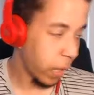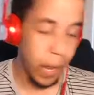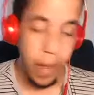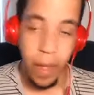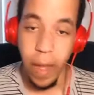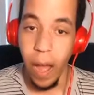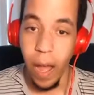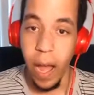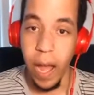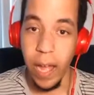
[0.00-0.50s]

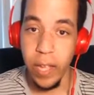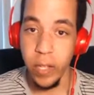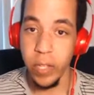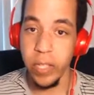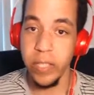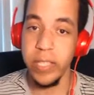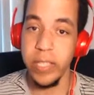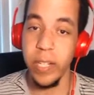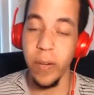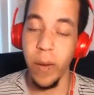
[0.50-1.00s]
Okay, uh,
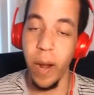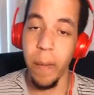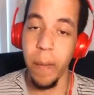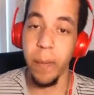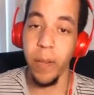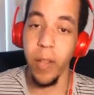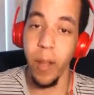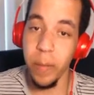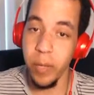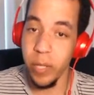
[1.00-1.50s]
you can see
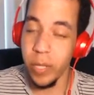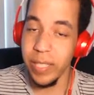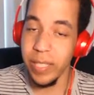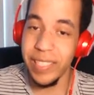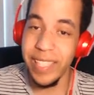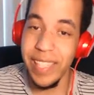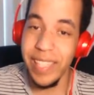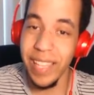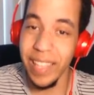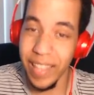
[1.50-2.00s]
right below me, you
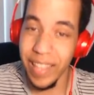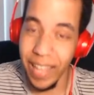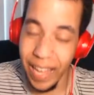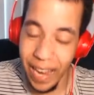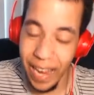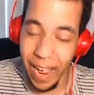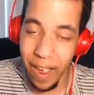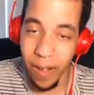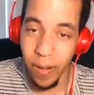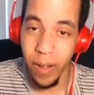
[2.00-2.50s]
can see the
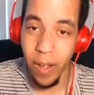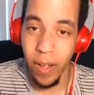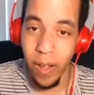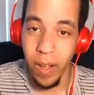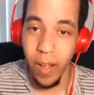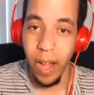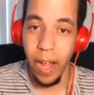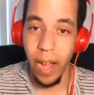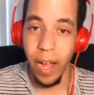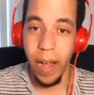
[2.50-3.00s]
layout,
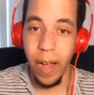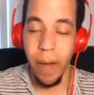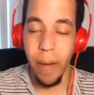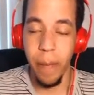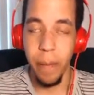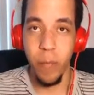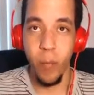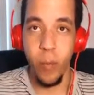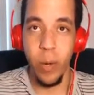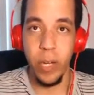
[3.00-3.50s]

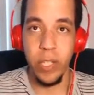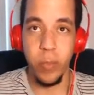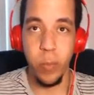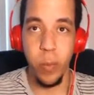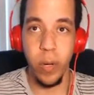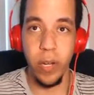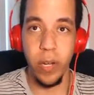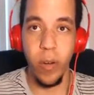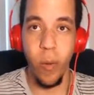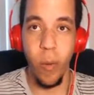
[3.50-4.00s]
um,
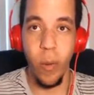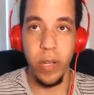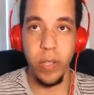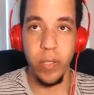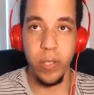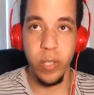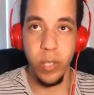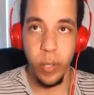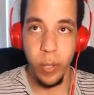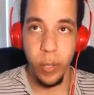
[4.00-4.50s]
which we're going